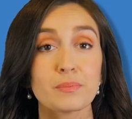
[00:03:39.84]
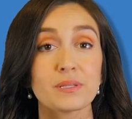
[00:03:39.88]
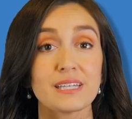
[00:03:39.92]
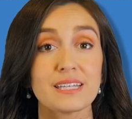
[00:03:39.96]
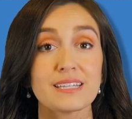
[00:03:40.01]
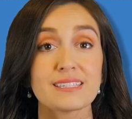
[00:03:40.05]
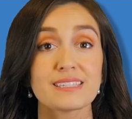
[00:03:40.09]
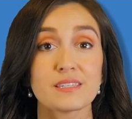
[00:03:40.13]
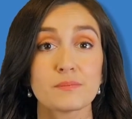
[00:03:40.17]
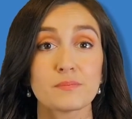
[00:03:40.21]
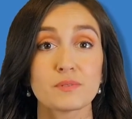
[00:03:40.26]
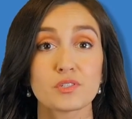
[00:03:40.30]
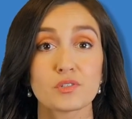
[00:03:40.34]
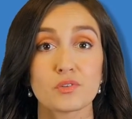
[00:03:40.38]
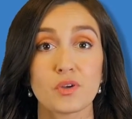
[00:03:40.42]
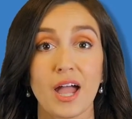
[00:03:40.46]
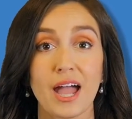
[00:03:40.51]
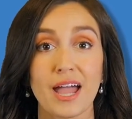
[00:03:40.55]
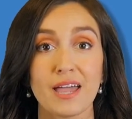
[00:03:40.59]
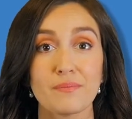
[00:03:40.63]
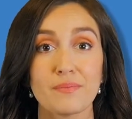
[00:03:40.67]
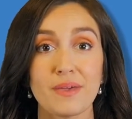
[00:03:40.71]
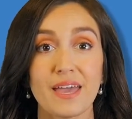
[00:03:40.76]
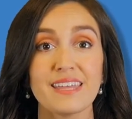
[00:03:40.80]
Please
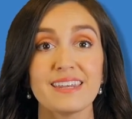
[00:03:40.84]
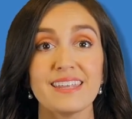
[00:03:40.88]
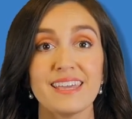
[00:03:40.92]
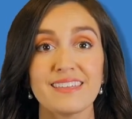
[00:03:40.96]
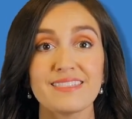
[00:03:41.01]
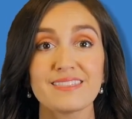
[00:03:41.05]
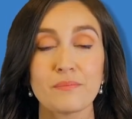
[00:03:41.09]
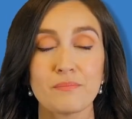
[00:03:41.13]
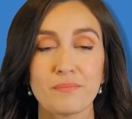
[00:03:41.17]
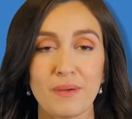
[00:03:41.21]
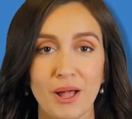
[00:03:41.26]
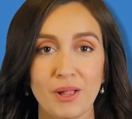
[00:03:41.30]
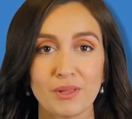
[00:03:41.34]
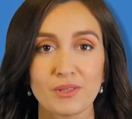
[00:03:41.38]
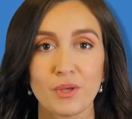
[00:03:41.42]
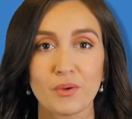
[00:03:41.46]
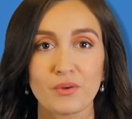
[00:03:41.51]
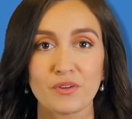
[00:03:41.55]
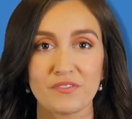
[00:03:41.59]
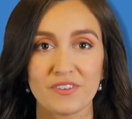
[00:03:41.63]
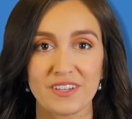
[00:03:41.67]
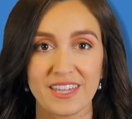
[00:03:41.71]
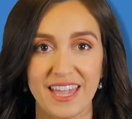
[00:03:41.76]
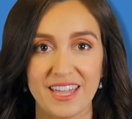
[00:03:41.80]
subscribe and hit the bell
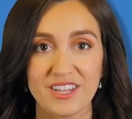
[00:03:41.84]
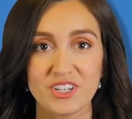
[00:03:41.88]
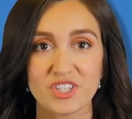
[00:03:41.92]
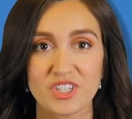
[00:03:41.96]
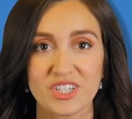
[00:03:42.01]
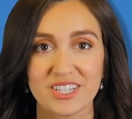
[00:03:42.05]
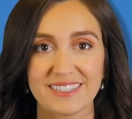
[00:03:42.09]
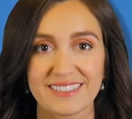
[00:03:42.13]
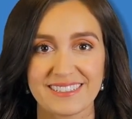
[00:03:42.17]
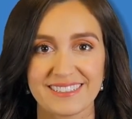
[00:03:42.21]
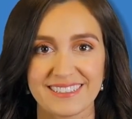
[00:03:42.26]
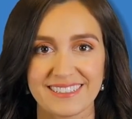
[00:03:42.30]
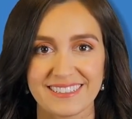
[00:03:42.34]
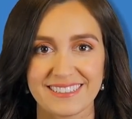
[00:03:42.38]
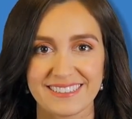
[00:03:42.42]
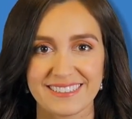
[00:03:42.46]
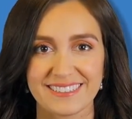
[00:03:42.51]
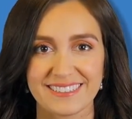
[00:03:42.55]
notification.